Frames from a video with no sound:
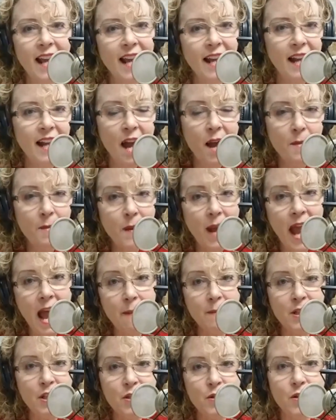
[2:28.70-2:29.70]
I'm
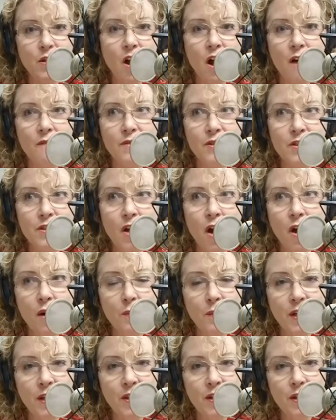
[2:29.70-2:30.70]
happy to do a conference call
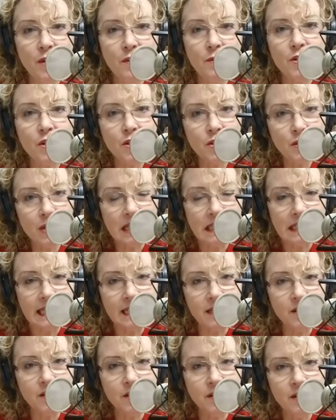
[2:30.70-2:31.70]
with you to the
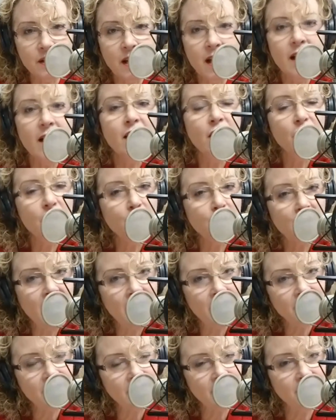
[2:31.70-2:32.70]
lender. You will
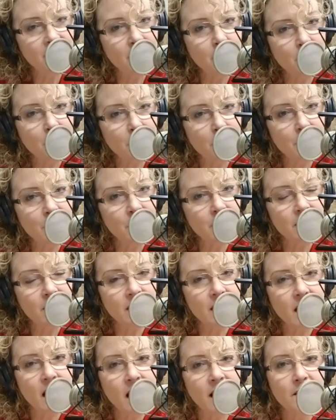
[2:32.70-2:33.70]
have to give them permission to
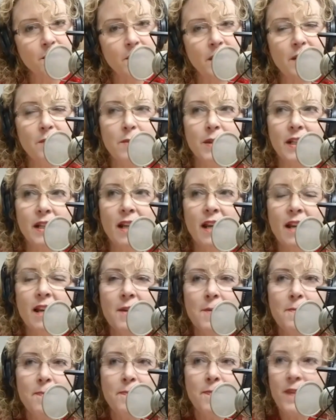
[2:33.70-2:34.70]
talk to me, but
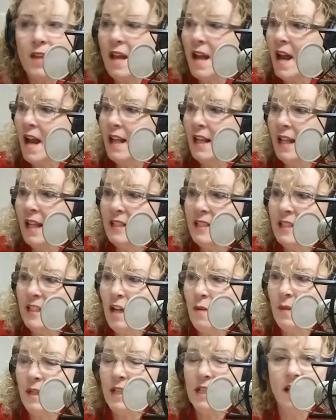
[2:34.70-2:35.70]
I like to
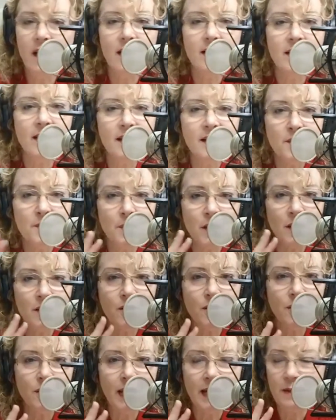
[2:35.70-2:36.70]
tell my clients I speak
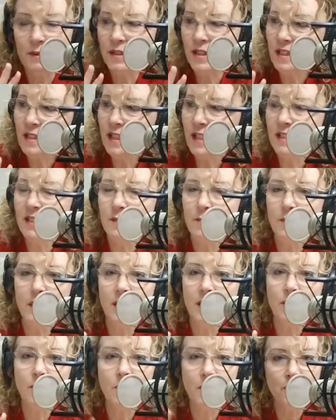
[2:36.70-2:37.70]
two languages. I
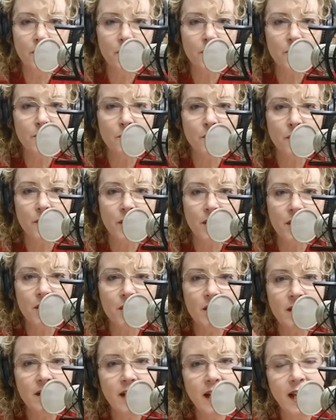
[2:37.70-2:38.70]
speak reverse mortgage
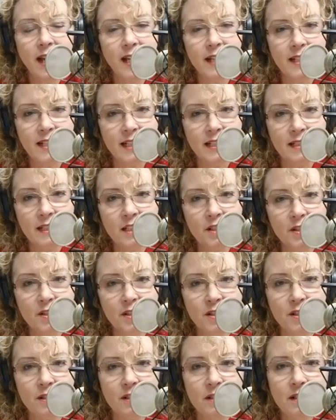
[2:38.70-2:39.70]
and
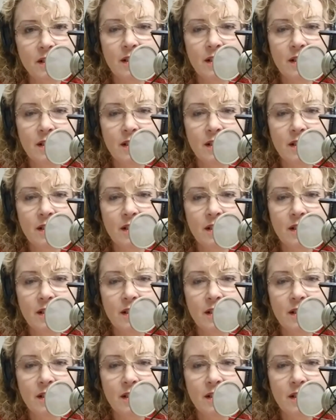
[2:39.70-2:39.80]
English.